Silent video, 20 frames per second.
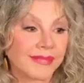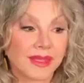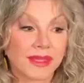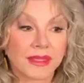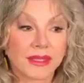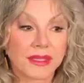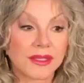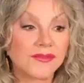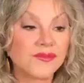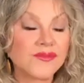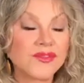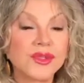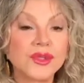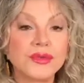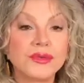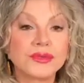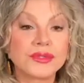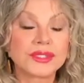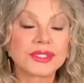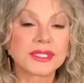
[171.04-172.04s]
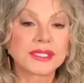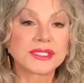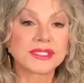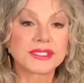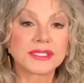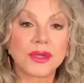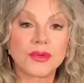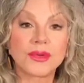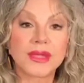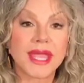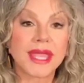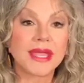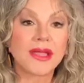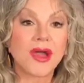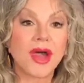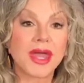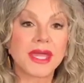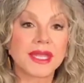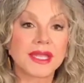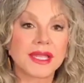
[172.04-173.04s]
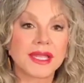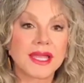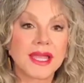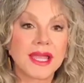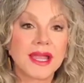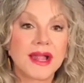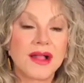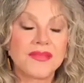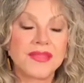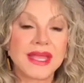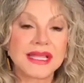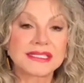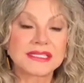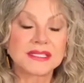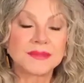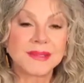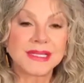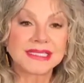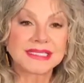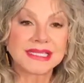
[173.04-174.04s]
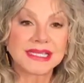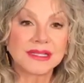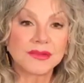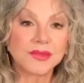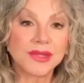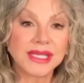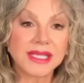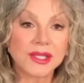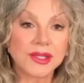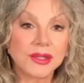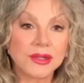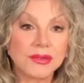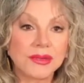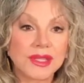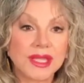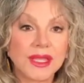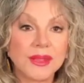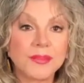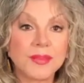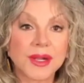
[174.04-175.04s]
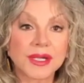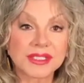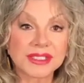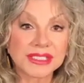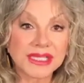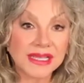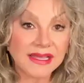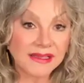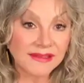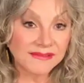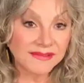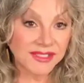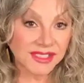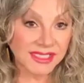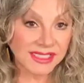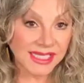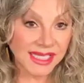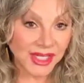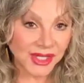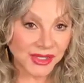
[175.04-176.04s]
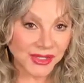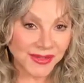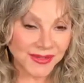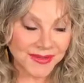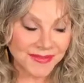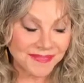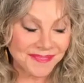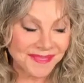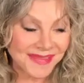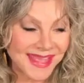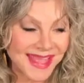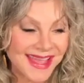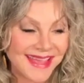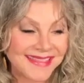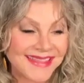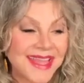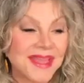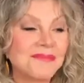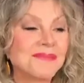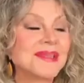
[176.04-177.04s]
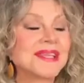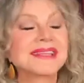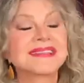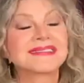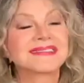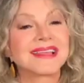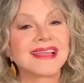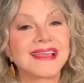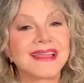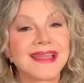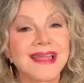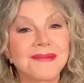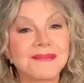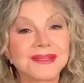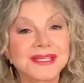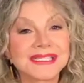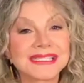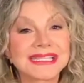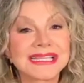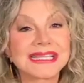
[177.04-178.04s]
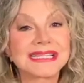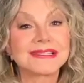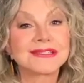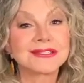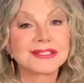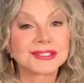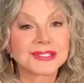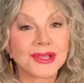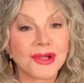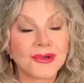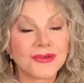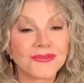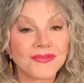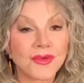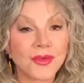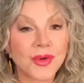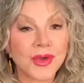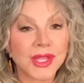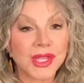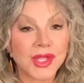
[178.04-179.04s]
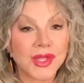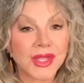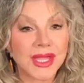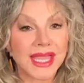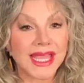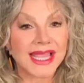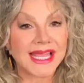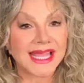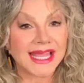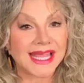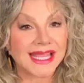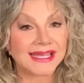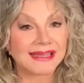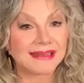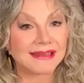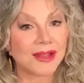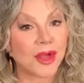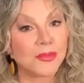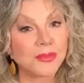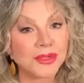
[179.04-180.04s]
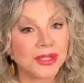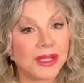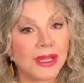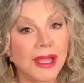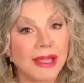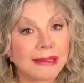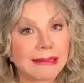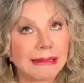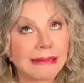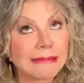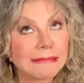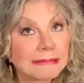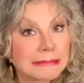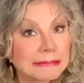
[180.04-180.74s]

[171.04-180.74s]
confused and so chaotic. That's the best thing we can do to keep ourselves centered. That being said, I'm going to sing a little song for you and hope you like it.